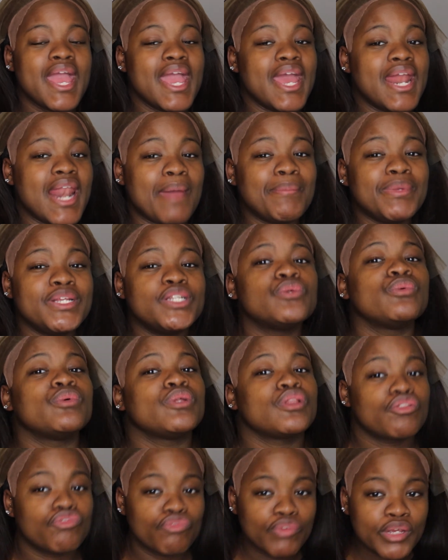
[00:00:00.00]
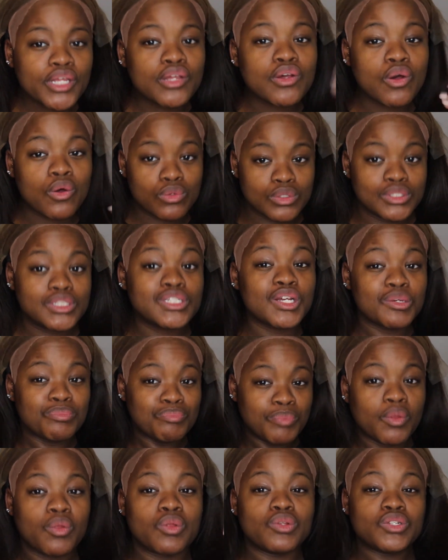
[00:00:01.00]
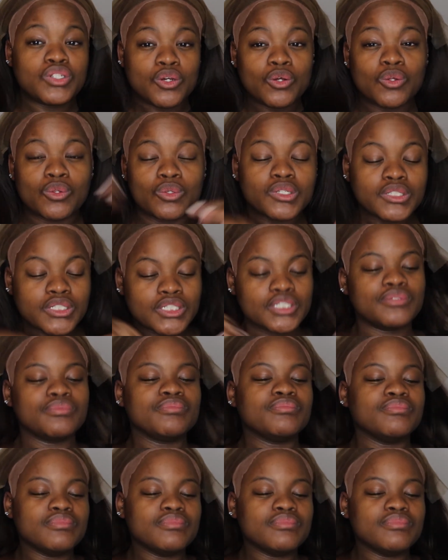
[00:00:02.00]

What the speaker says: And I be doing 3 coats of Bold Hold.